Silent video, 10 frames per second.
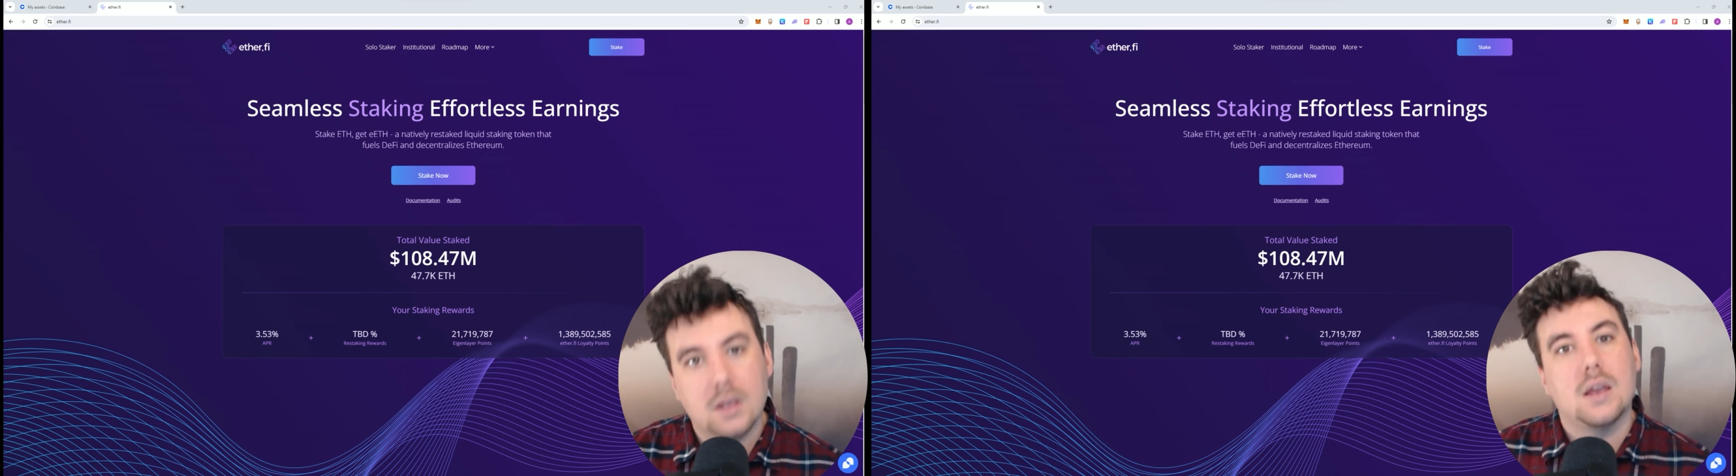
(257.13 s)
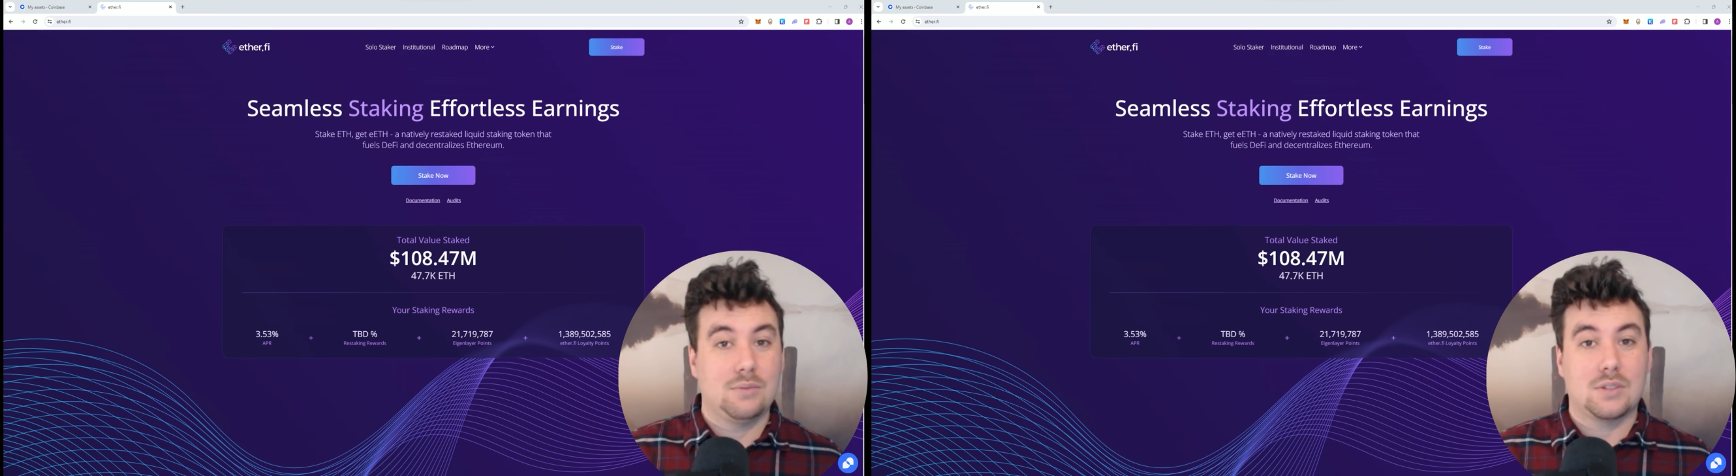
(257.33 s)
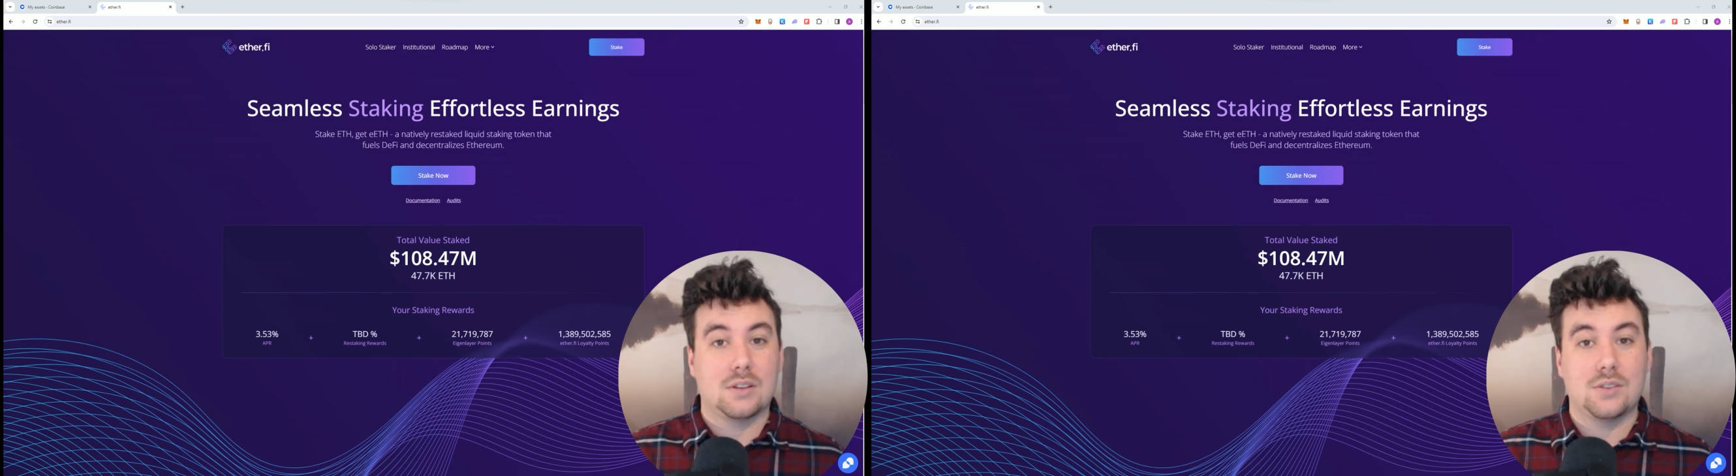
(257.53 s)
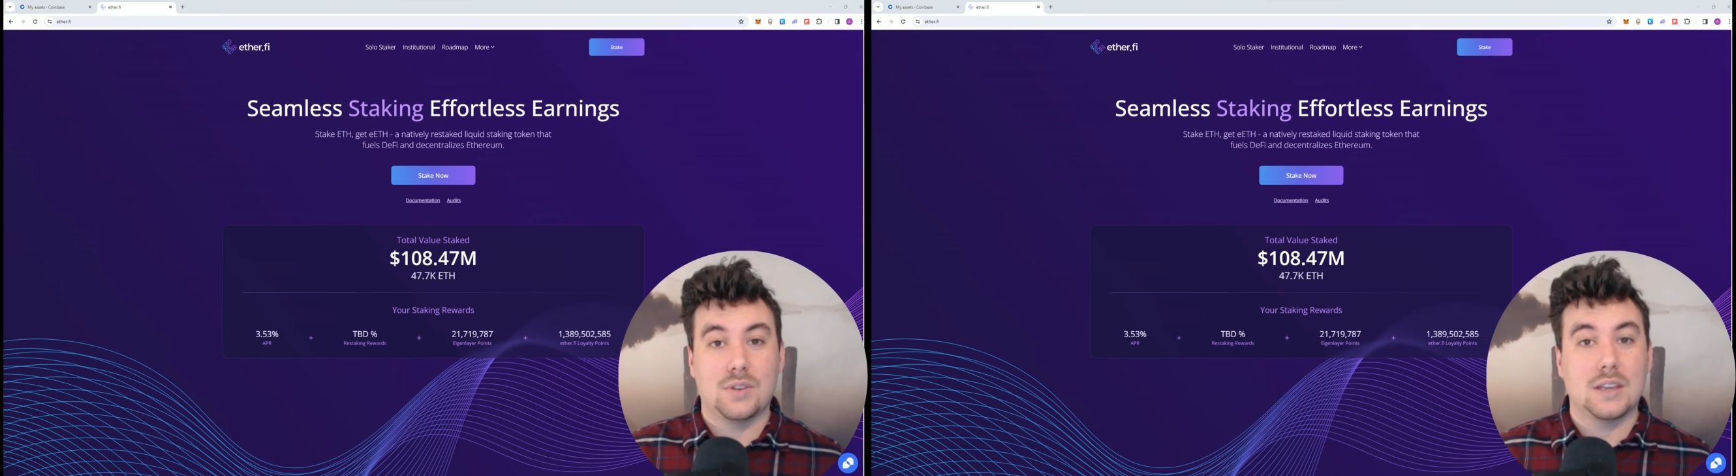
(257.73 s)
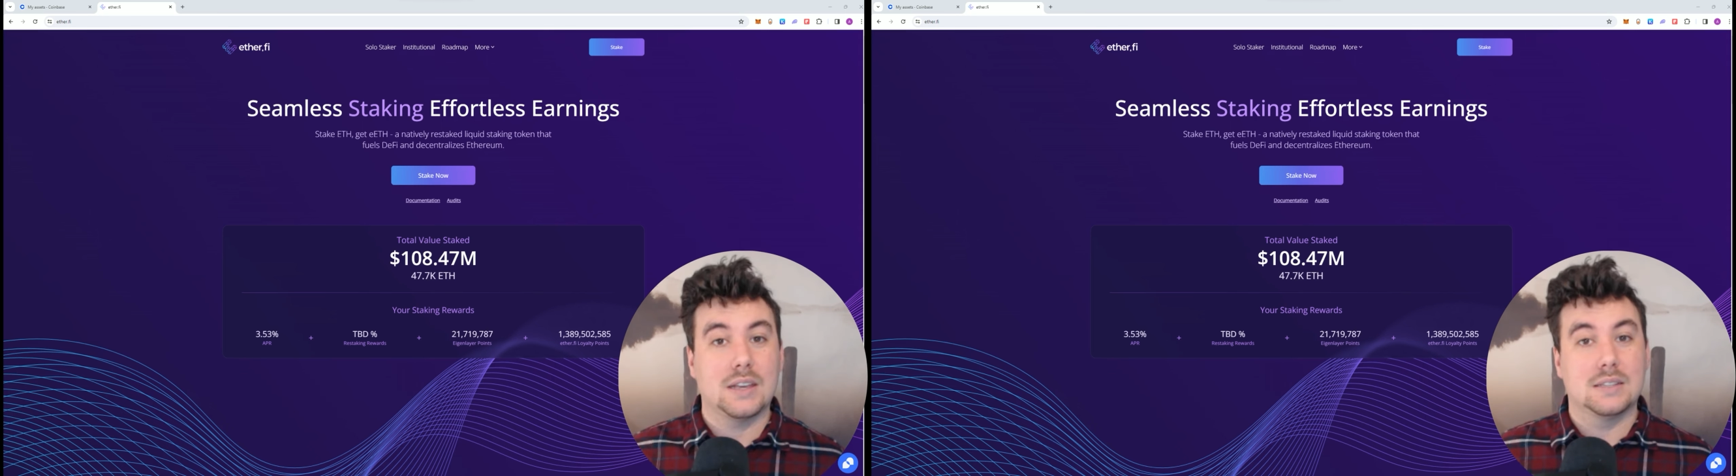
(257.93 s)
What they're
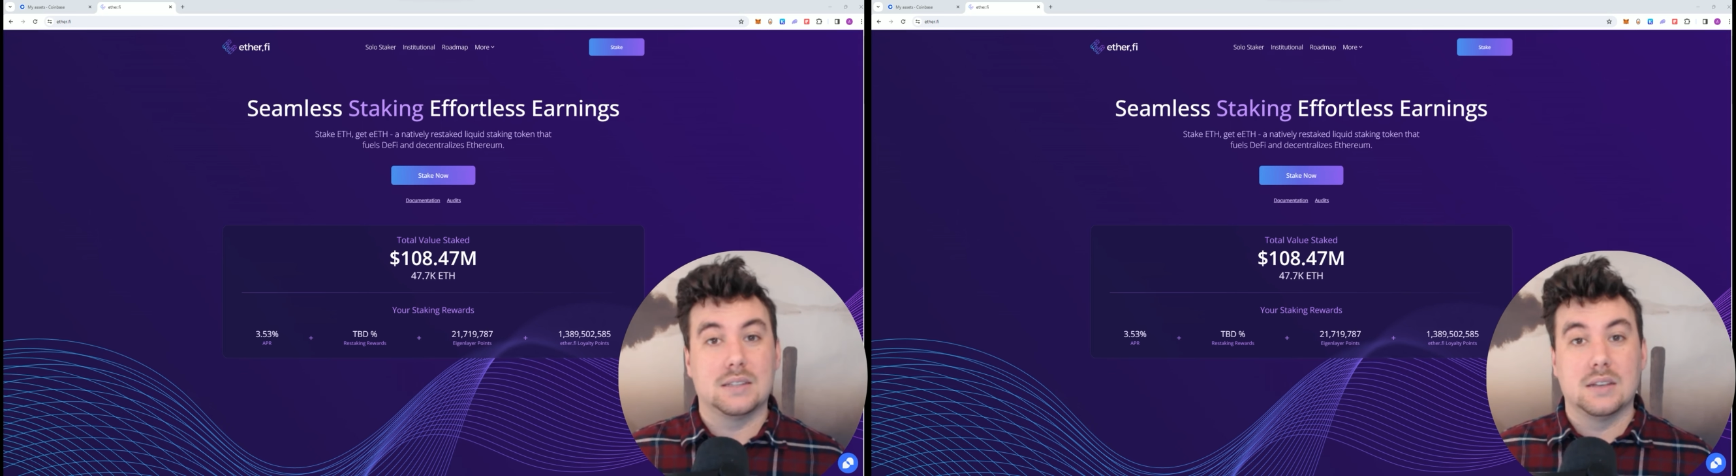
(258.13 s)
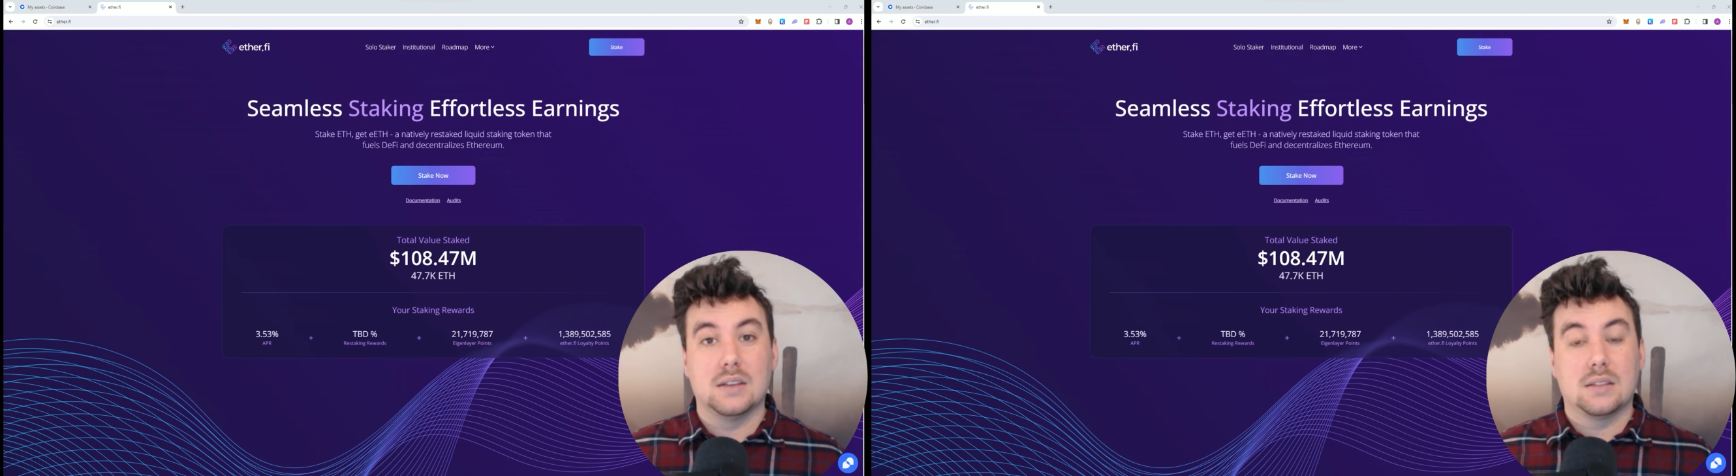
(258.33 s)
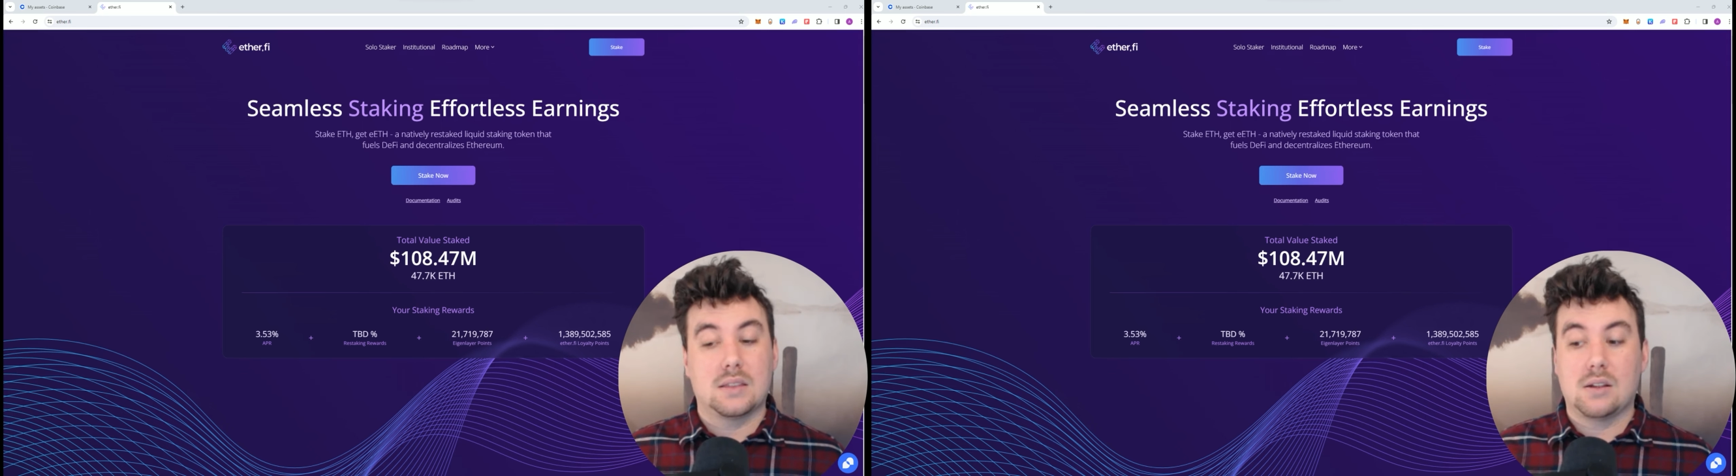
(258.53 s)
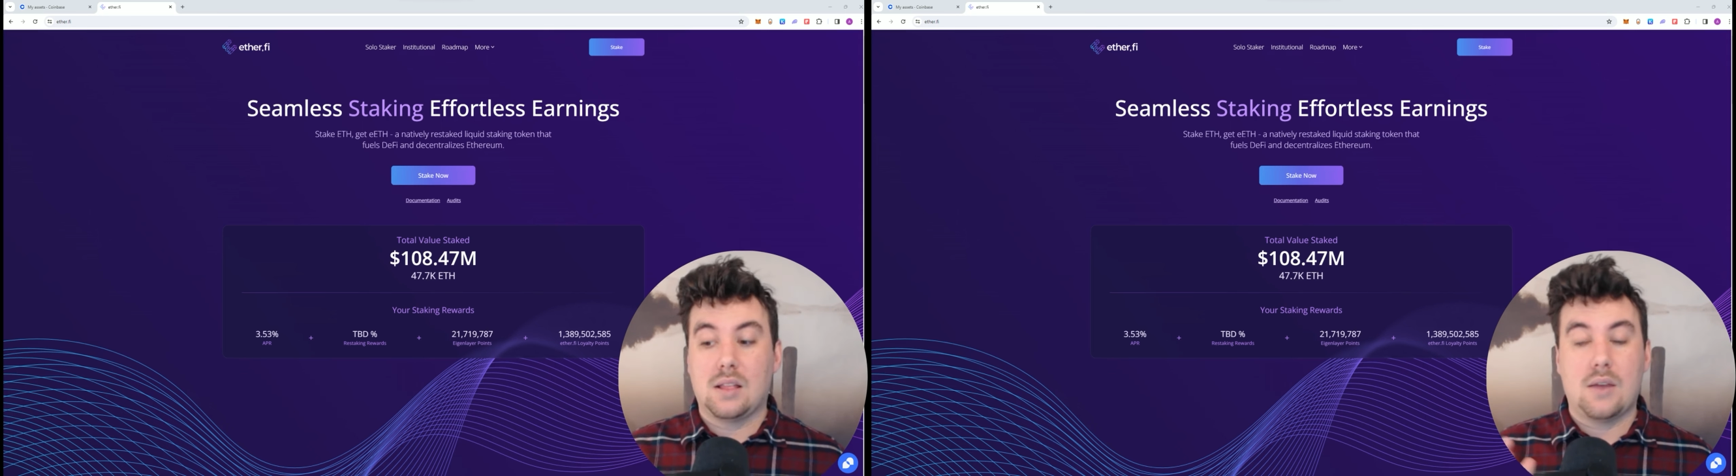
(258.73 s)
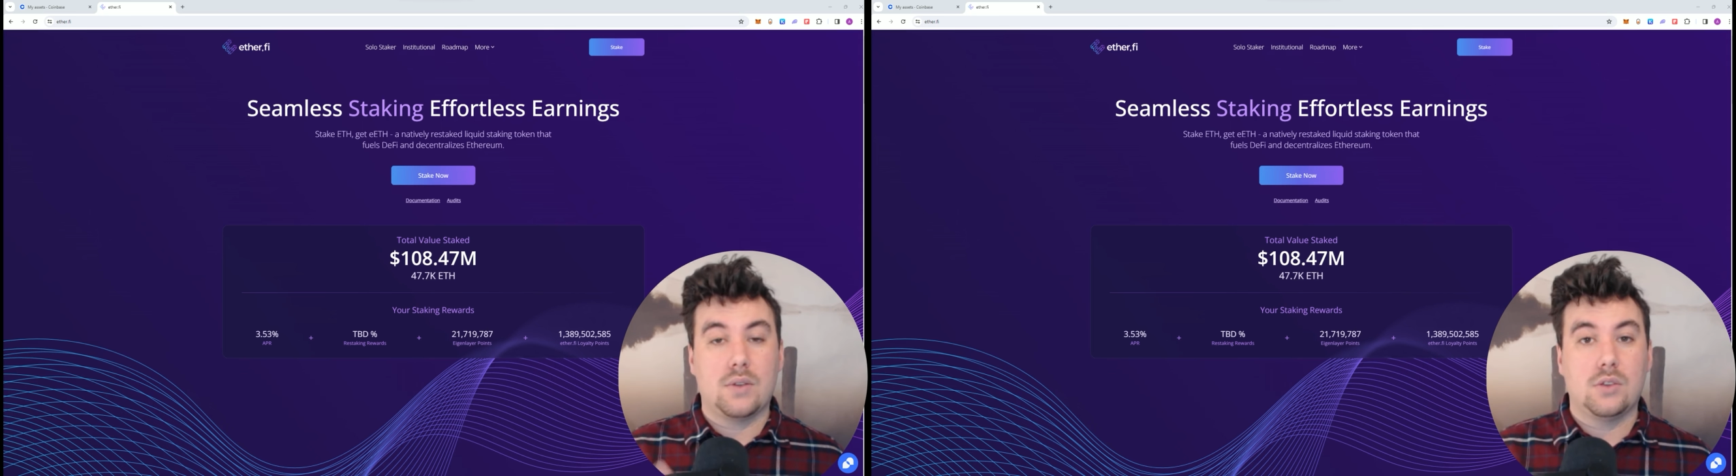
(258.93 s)
doing is they're
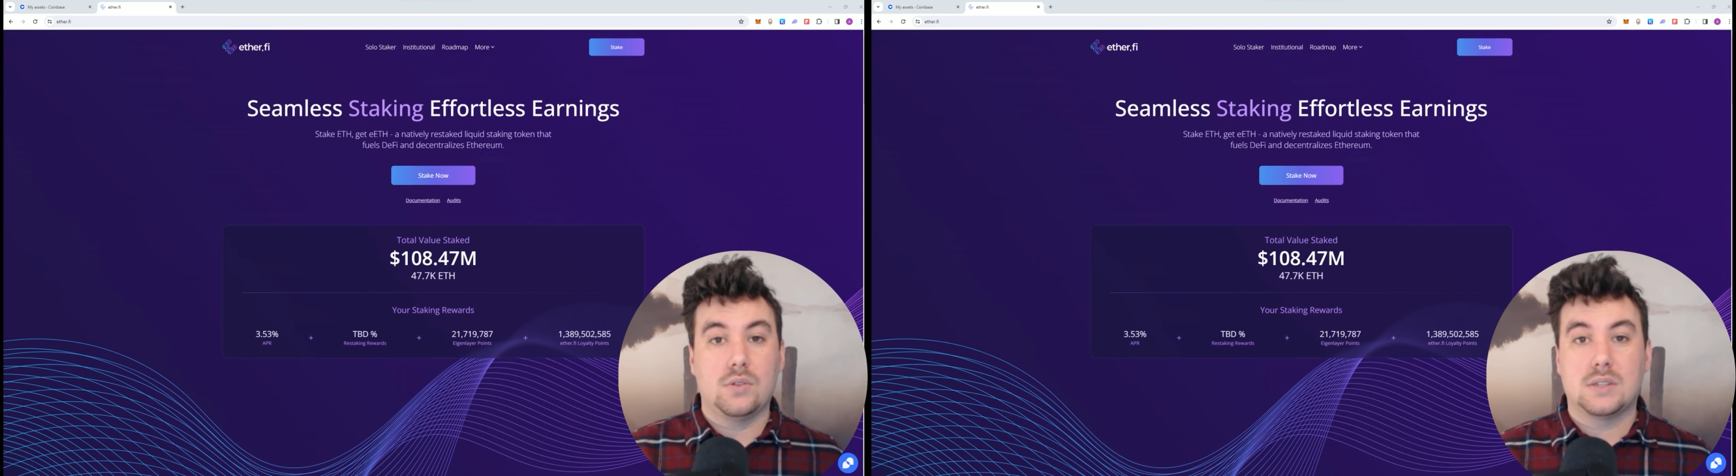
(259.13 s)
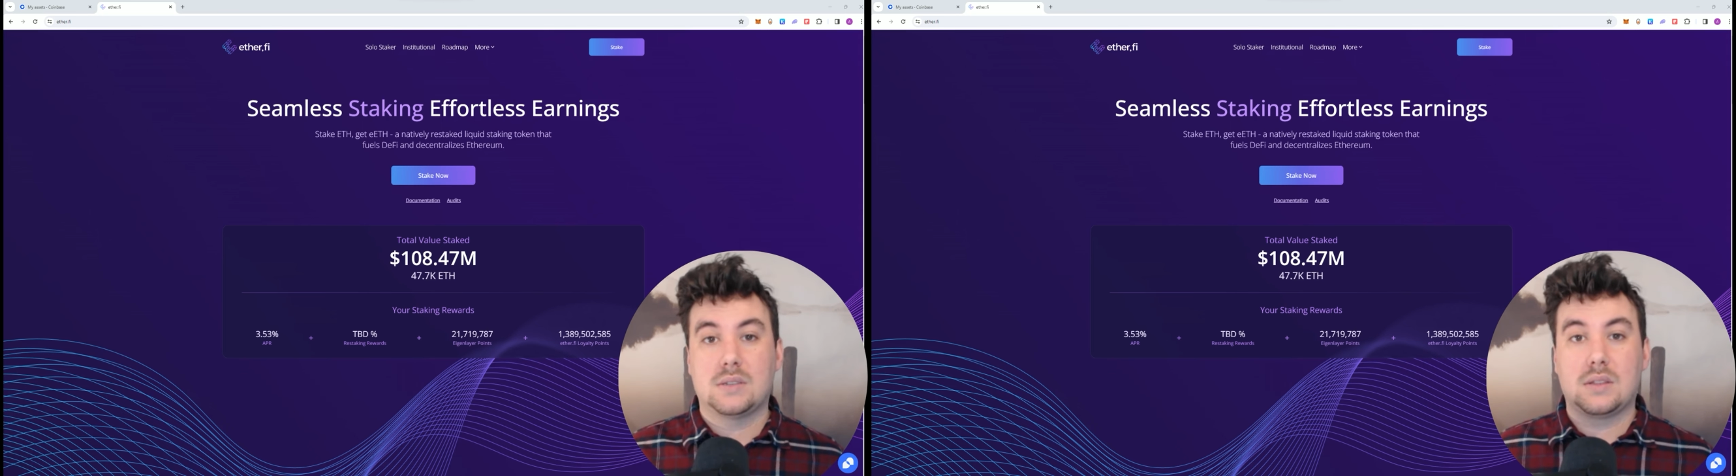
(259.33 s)
allowing you to